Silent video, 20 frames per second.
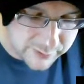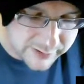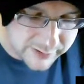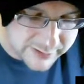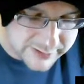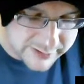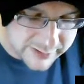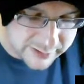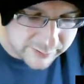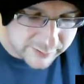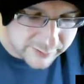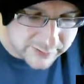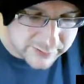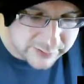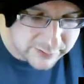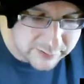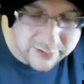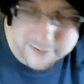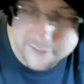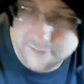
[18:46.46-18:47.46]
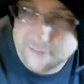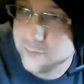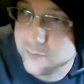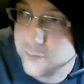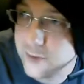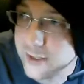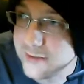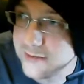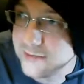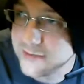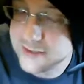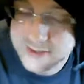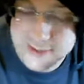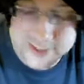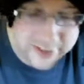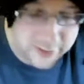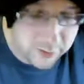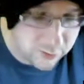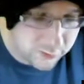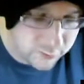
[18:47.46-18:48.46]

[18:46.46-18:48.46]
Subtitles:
of days anyway, so I'll have plenty to get on